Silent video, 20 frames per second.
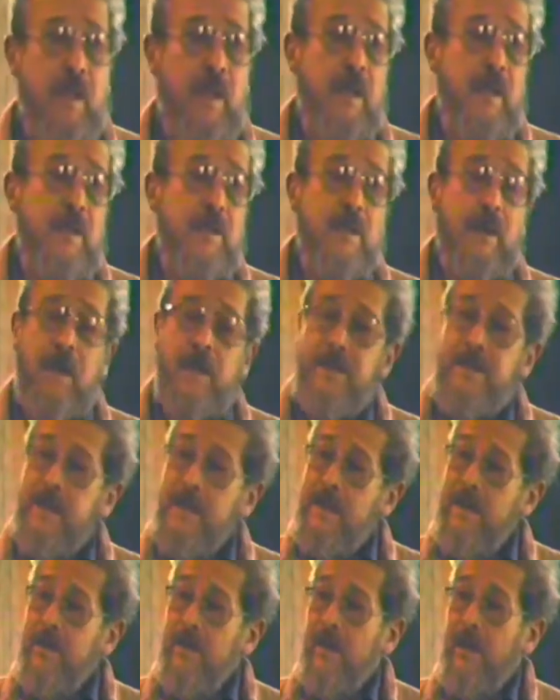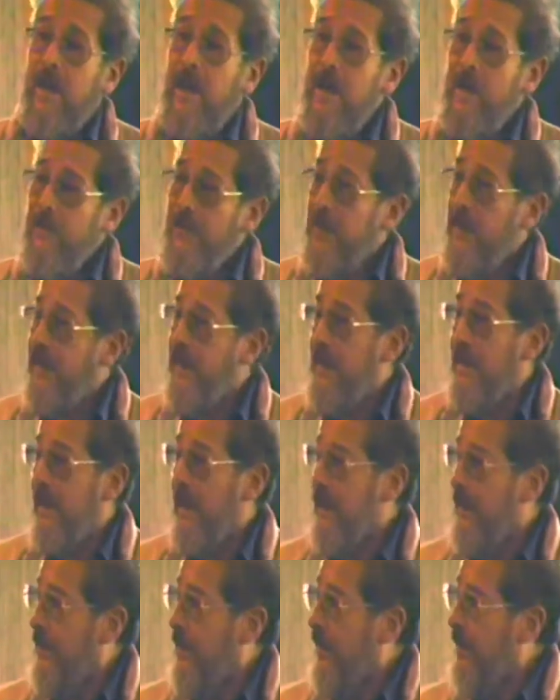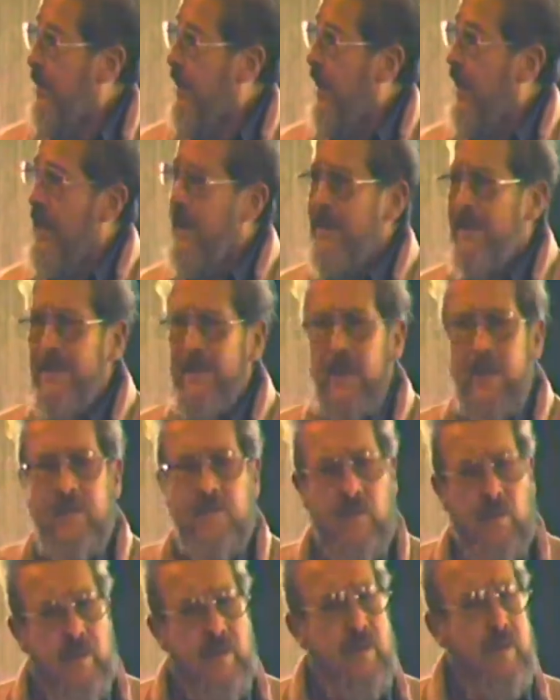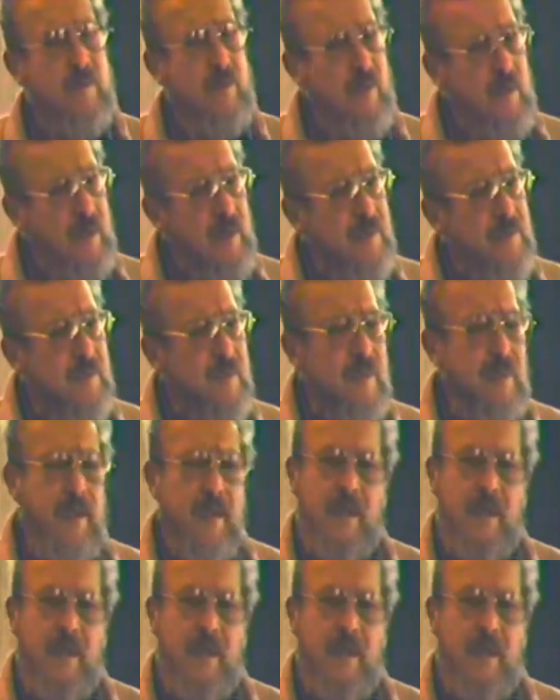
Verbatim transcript: So I tell you, operating, that's one of the greatest things.